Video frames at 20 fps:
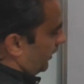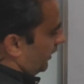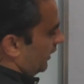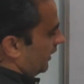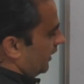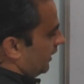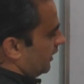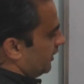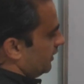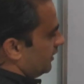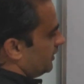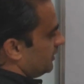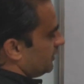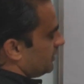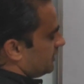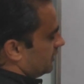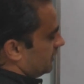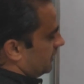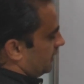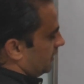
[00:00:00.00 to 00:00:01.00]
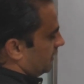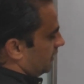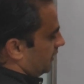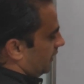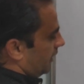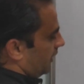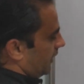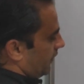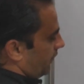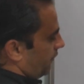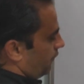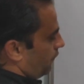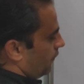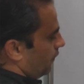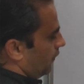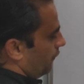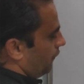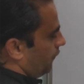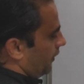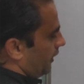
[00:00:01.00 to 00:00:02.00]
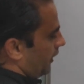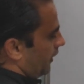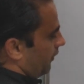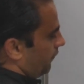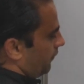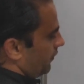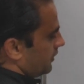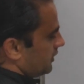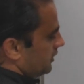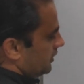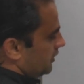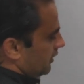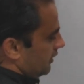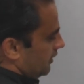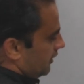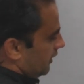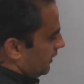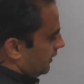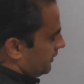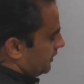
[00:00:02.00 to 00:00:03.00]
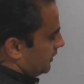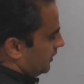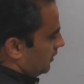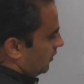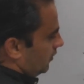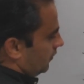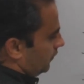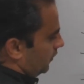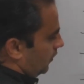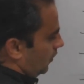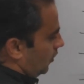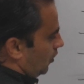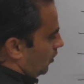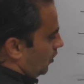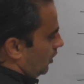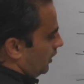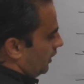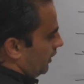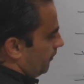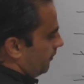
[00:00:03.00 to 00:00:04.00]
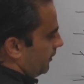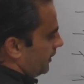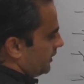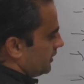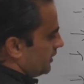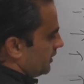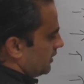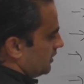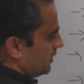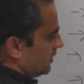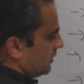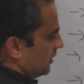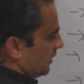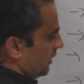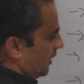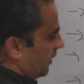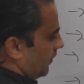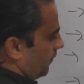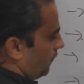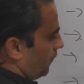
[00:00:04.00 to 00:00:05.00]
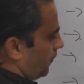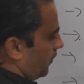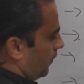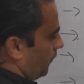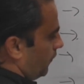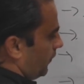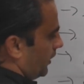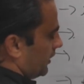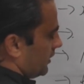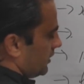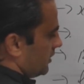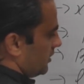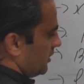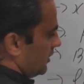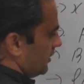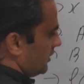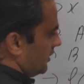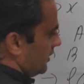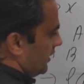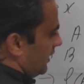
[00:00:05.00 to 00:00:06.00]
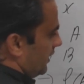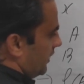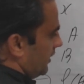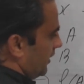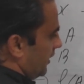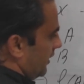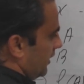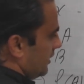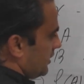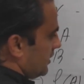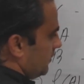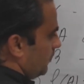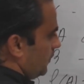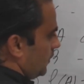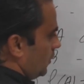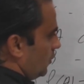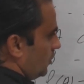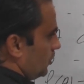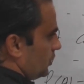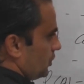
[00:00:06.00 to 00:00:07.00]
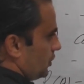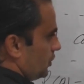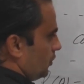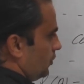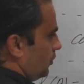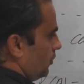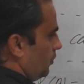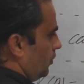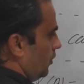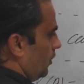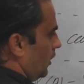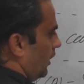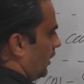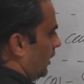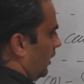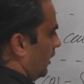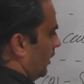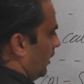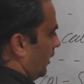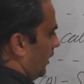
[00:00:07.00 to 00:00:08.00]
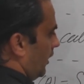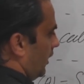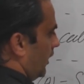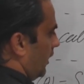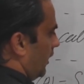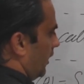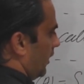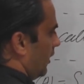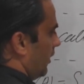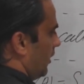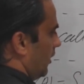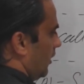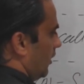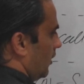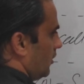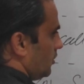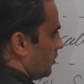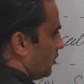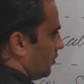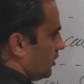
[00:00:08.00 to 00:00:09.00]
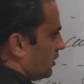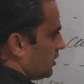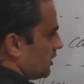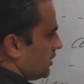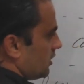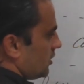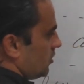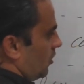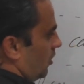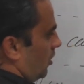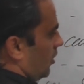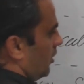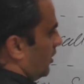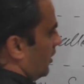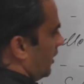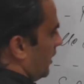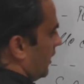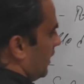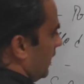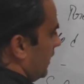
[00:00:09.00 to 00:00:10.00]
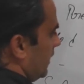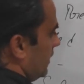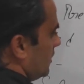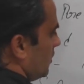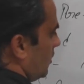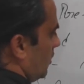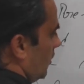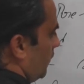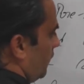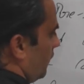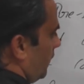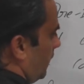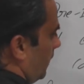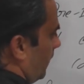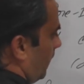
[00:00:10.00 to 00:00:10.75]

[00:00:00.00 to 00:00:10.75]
and this set F of A, which is a collection of all images F of X such that X belongs to A. So this is called a range of